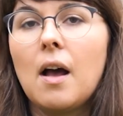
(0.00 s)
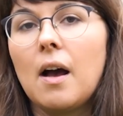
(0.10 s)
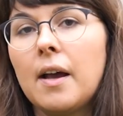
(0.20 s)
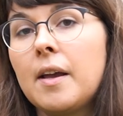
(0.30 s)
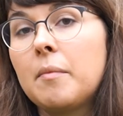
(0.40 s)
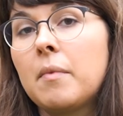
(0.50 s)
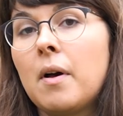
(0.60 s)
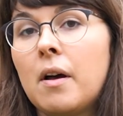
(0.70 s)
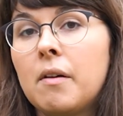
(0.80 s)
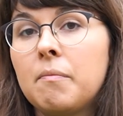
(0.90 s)
I
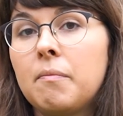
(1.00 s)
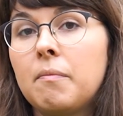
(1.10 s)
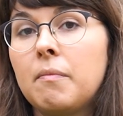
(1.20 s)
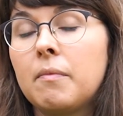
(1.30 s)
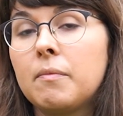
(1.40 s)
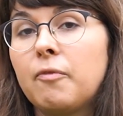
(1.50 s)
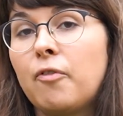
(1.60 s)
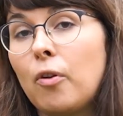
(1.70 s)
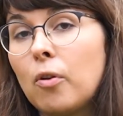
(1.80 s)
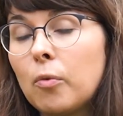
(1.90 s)
am
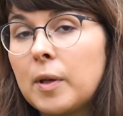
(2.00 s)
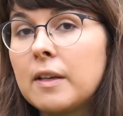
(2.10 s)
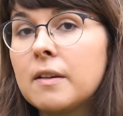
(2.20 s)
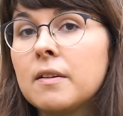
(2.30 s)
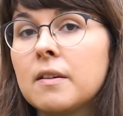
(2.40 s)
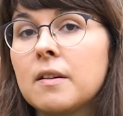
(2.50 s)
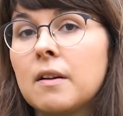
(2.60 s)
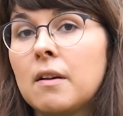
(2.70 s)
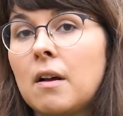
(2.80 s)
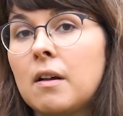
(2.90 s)
following
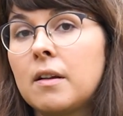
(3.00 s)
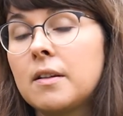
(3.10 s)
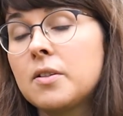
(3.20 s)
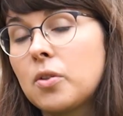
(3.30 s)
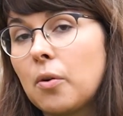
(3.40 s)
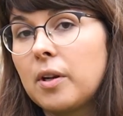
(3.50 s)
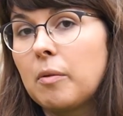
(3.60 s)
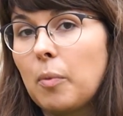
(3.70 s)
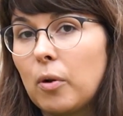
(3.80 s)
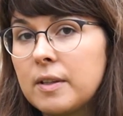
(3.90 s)
Estonian
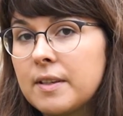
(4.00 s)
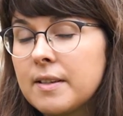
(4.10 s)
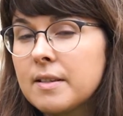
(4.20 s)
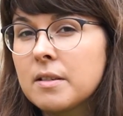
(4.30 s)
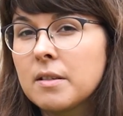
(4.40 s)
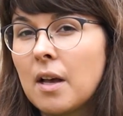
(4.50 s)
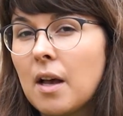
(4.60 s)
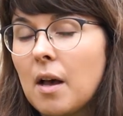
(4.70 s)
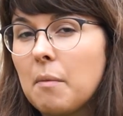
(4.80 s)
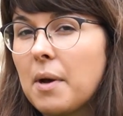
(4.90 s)
politics,
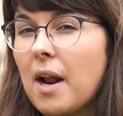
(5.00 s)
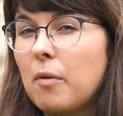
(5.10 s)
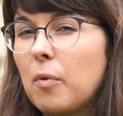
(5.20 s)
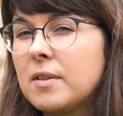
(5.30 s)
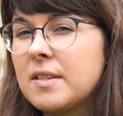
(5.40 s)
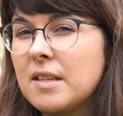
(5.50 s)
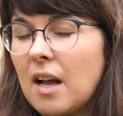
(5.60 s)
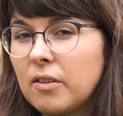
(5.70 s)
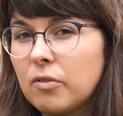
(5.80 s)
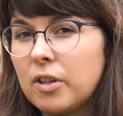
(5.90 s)
but I was
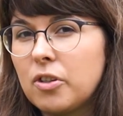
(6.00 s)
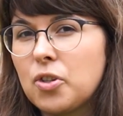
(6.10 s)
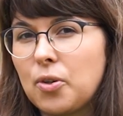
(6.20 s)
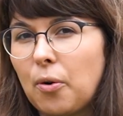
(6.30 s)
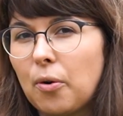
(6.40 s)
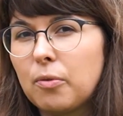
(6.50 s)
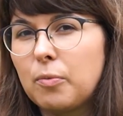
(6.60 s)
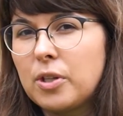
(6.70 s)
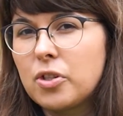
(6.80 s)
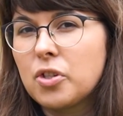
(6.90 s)
not really sure
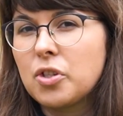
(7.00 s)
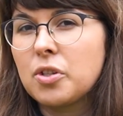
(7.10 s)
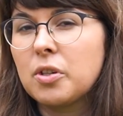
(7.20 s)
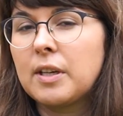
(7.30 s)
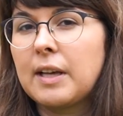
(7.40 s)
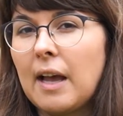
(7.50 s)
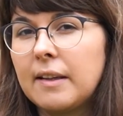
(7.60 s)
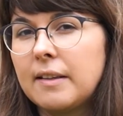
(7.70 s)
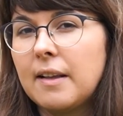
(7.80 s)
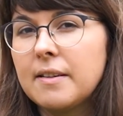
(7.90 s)
which
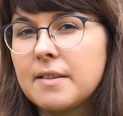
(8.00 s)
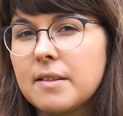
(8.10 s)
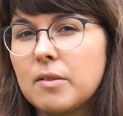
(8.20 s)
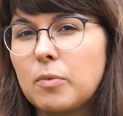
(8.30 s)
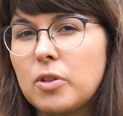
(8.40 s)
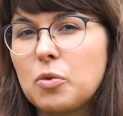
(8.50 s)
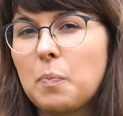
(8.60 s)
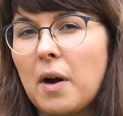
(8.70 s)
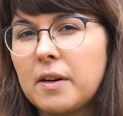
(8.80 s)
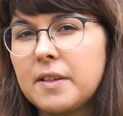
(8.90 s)
candidates and which
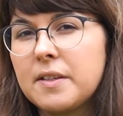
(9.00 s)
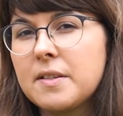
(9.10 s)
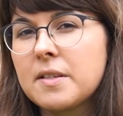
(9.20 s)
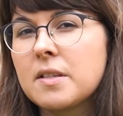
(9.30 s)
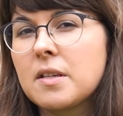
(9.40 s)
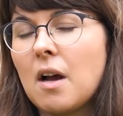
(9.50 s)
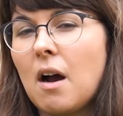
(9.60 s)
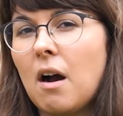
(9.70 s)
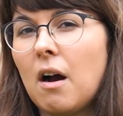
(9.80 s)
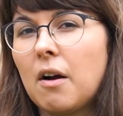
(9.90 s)
parties
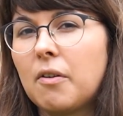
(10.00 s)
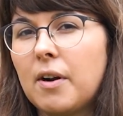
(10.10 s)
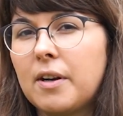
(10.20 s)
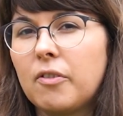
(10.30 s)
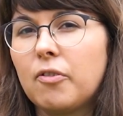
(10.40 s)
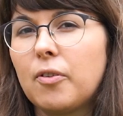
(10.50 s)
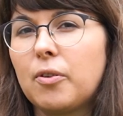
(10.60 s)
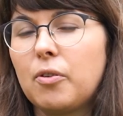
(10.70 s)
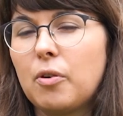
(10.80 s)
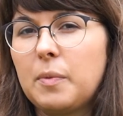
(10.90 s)
are running for
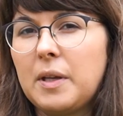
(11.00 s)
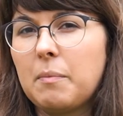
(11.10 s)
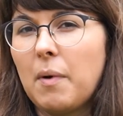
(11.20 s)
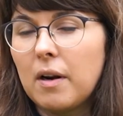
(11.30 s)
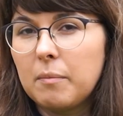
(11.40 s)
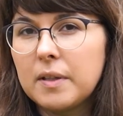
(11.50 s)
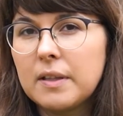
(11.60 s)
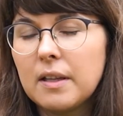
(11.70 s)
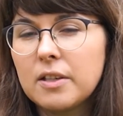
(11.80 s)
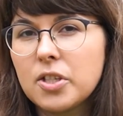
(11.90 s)
European Parliament
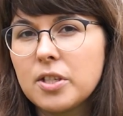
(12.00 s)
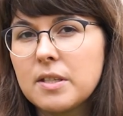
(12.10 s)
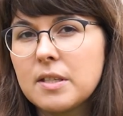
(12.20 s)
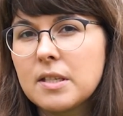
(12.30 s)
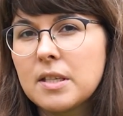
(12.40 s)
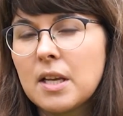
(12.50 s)
elections.